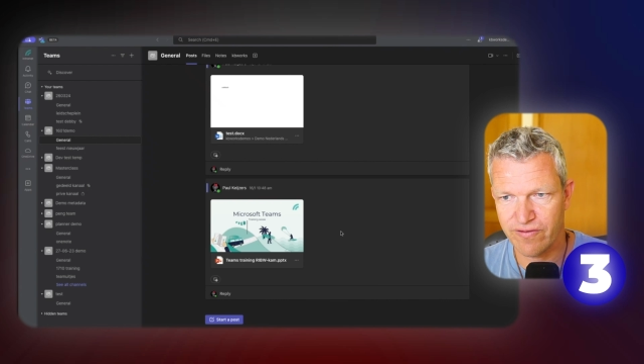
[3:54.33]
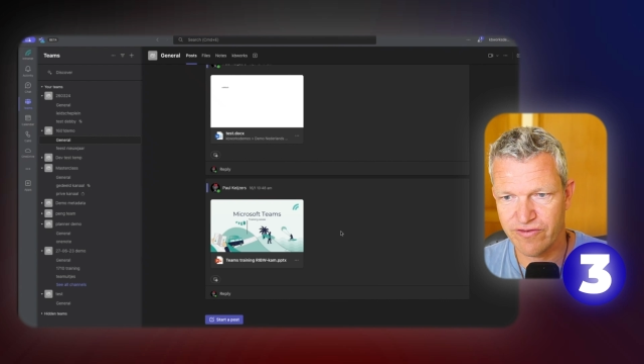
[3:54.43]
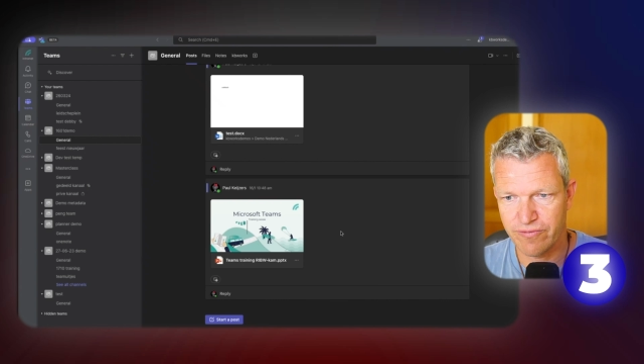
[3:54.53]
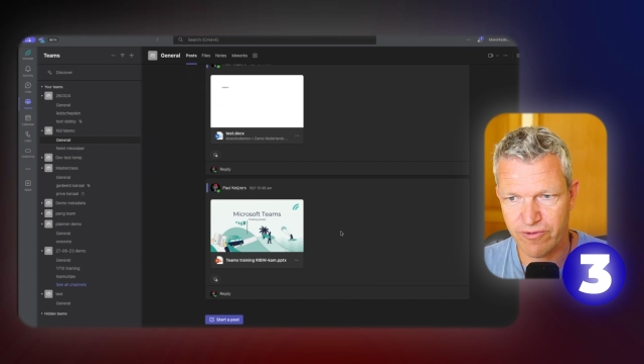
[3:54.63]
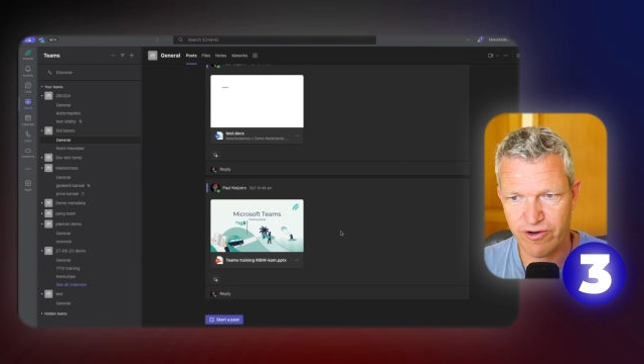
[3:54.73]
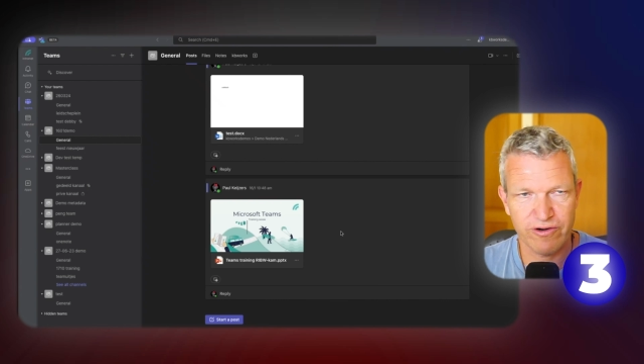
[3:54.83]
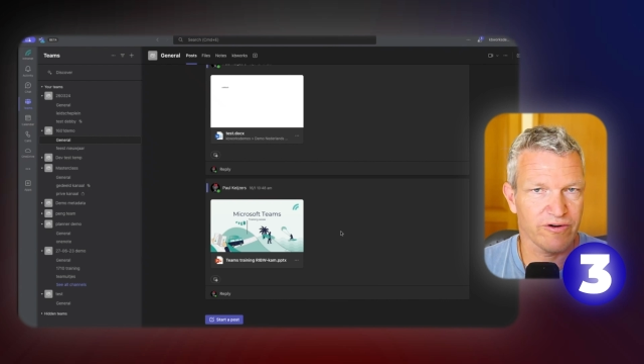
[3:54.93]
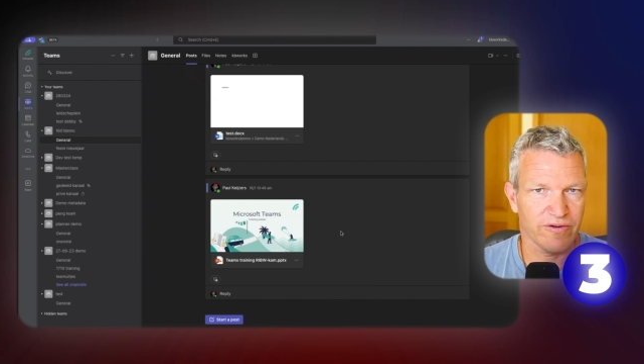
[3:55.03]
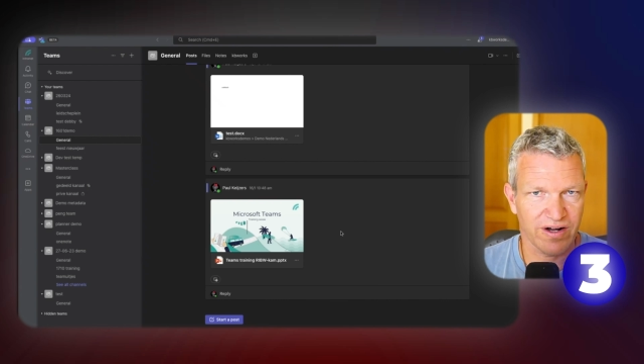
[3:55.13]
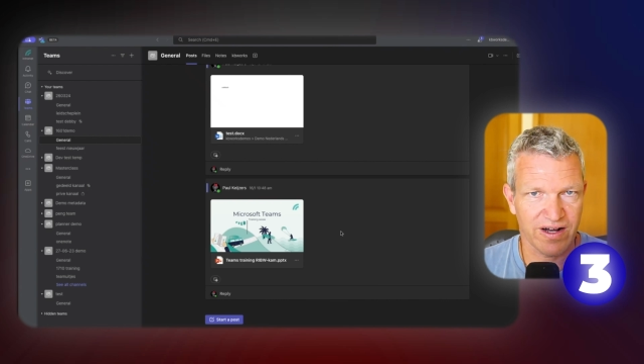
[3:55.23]

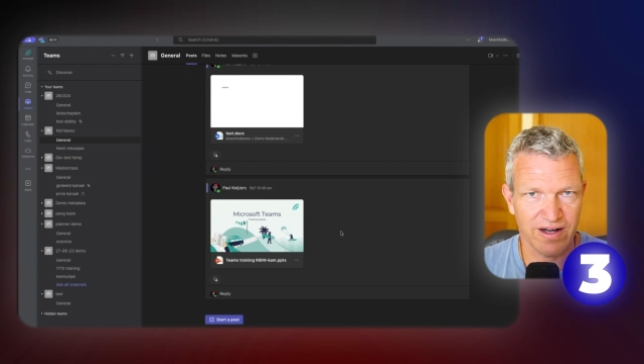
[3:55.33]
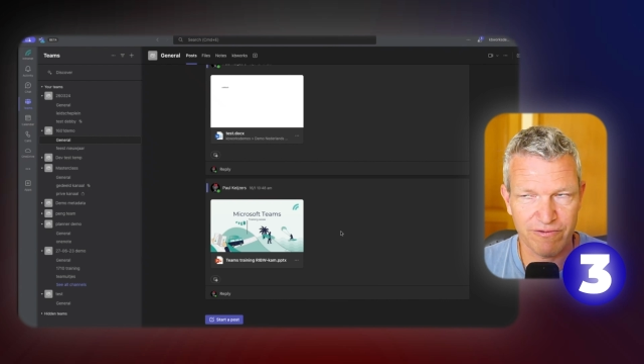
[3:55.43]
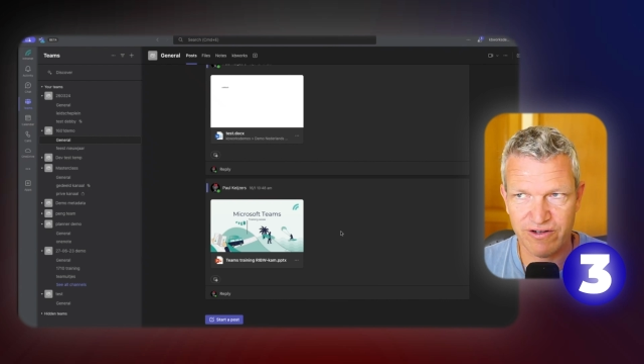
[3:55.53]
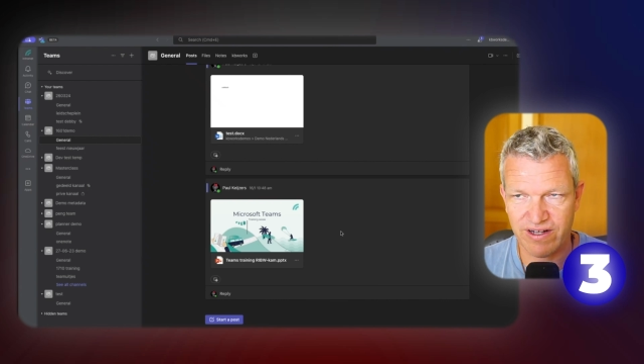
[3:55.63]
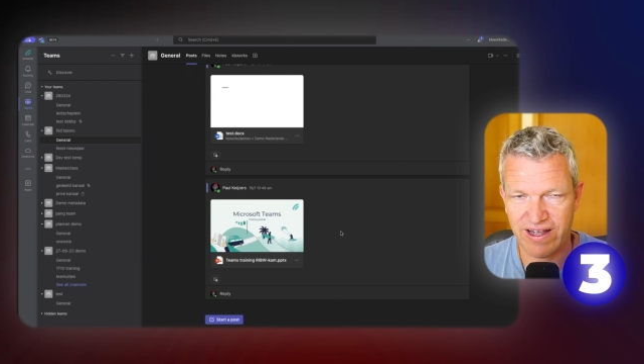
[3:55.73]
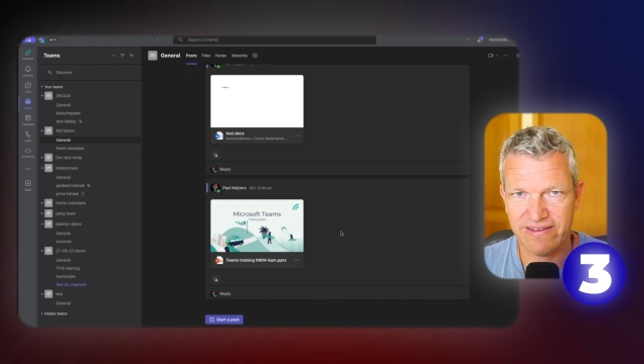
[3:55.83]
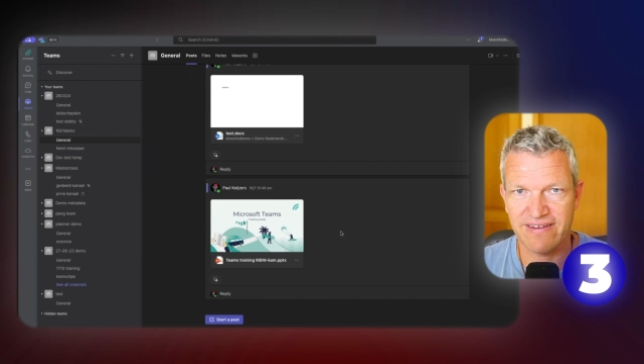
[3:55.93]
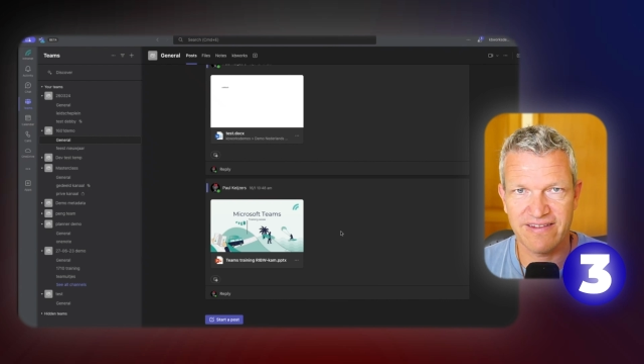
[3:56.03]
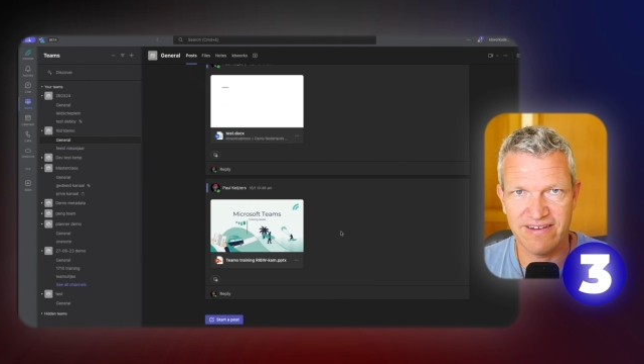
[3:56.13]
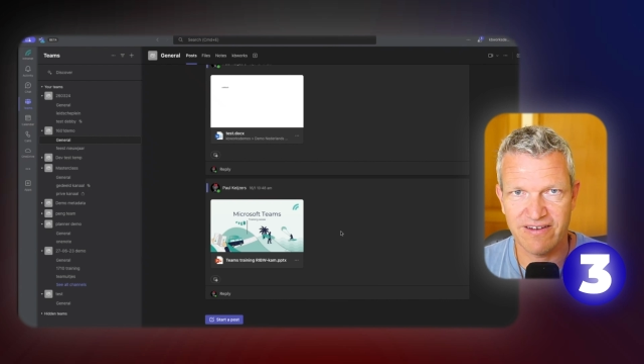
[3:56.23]
tomorrow I will get
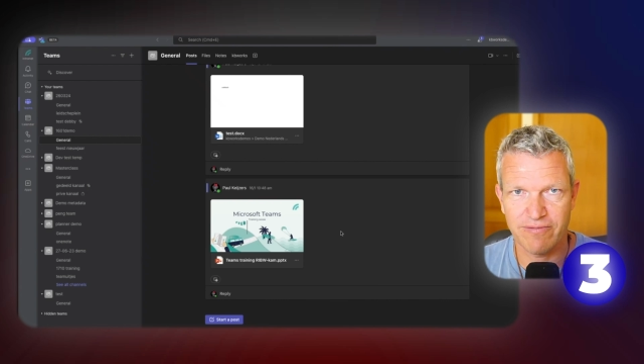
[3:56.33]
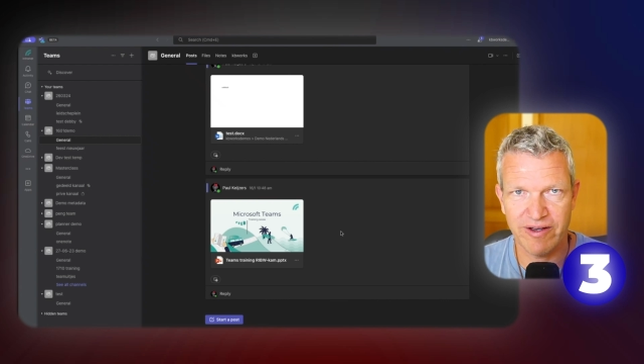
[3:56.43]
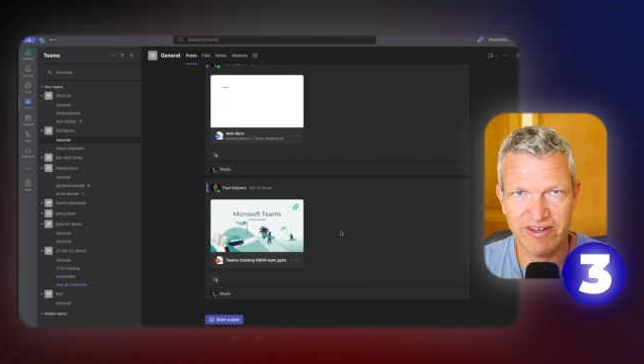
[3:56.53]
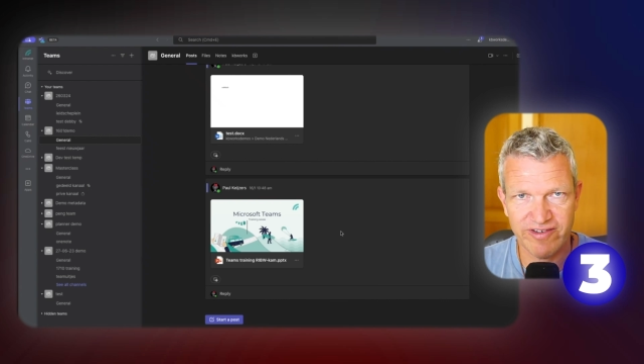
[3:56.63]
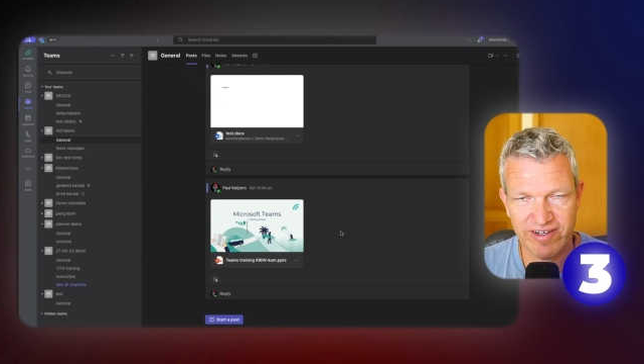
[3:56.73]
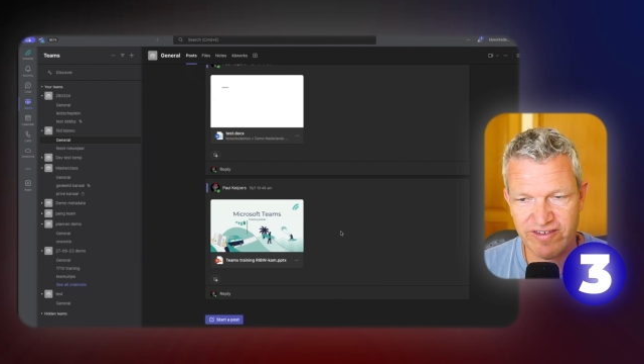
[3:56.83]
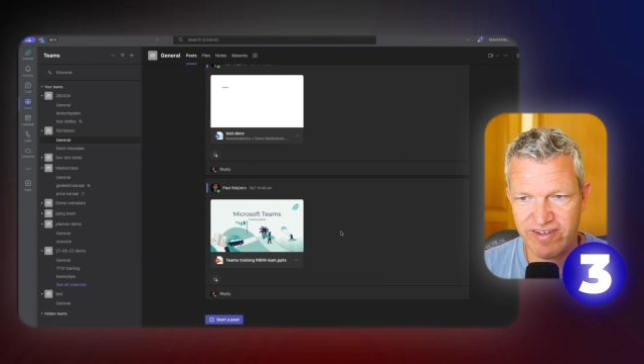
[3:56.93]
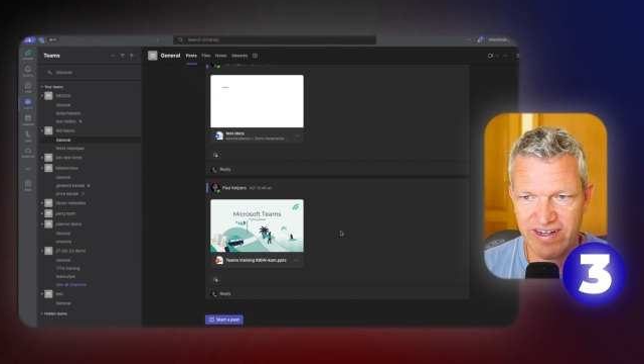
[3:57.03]
this message